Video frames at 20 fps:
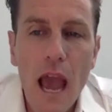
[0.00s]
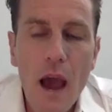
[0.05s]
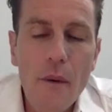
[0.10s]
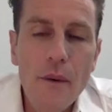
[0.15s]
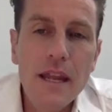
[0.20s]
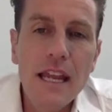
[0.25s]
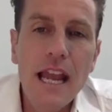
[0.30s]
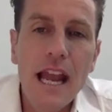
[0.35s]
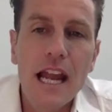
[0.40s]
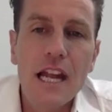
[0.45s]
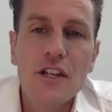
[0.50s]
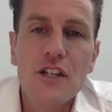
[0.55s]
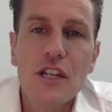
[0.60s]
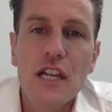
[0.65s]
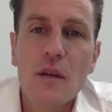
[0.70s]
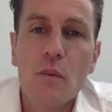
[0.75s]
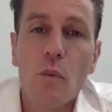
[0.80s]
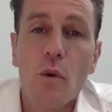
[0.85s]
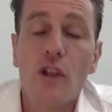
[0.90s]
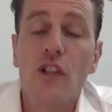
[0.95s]
How
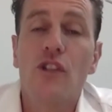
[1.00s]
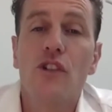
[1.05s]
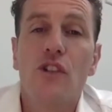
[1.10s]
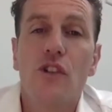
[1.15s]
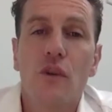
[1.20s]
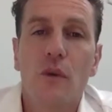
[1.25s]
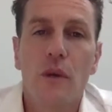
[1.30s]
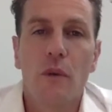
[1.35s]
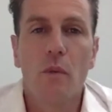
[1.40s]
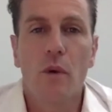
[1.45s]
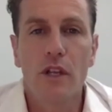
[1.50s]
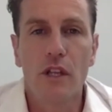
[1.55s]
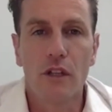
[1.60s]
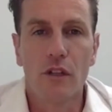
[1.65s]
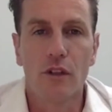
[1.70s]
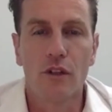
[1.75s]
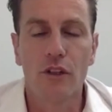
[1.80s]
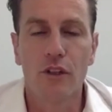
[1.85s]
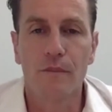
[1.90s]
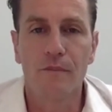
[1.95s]
engaged in what you do and what
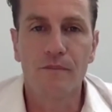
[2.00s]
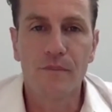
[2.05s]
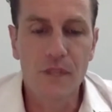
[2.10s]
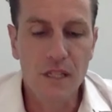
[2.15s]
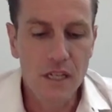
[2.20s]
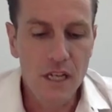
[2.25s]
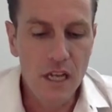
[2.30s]
you learn?